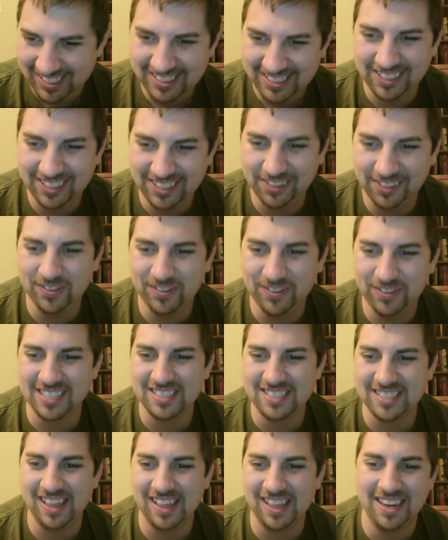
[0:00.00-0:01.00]
The biggest
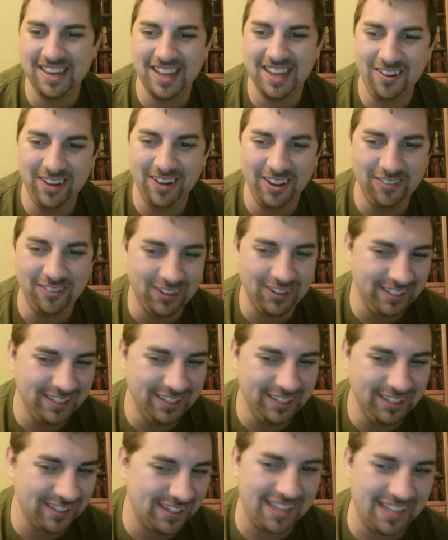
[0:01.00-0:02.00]
letdown ever. It
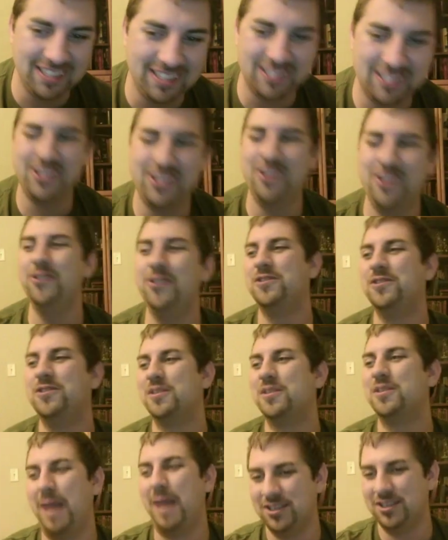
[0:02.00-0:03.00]
was like this
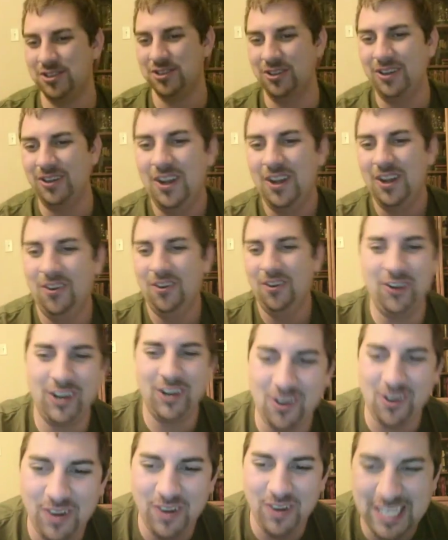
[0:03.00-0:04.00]
huge special. We're
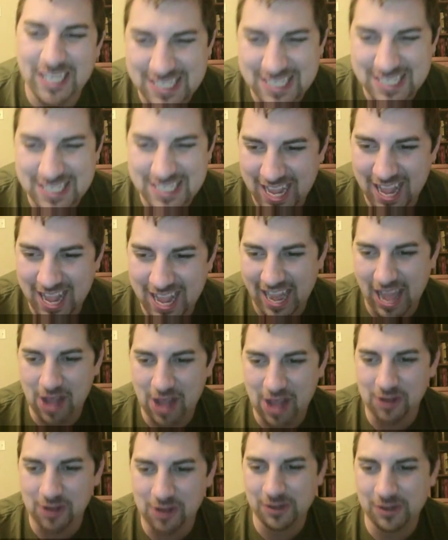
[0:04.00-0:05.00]
going inside
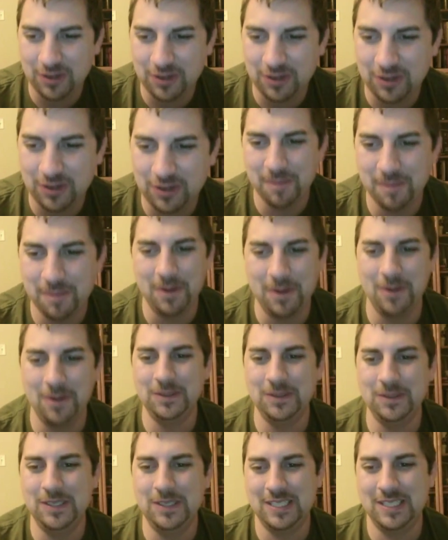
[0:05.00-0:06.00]
Al Capone's
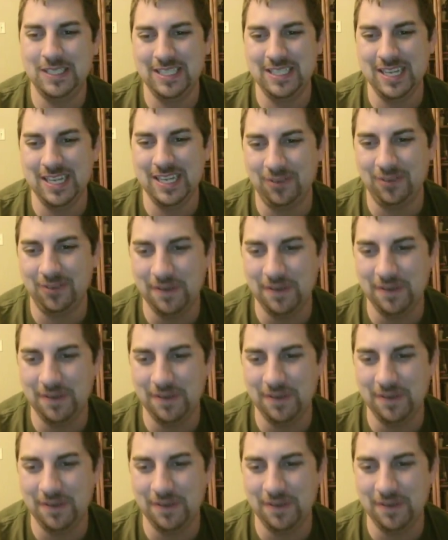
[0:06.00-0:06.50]
secret vault.